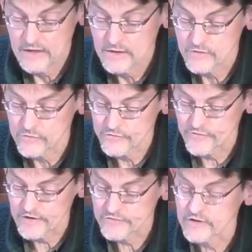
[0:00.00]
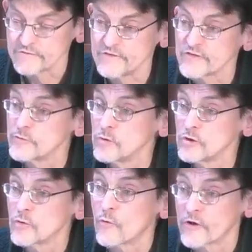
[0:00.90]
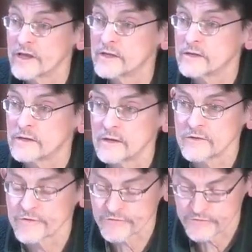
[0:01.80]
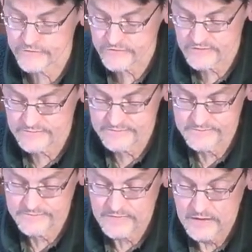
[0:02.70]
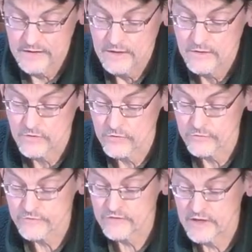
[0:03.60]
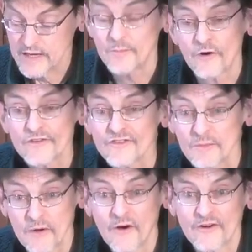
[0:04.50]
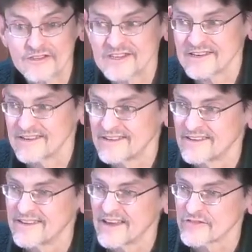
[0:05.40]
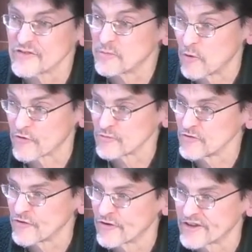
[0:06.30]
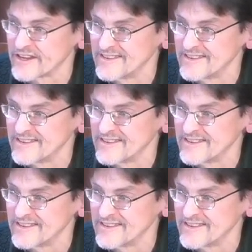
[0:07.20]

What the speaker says: those facing visible or hidden illnesses, those embracing parenting as a spiritual journey.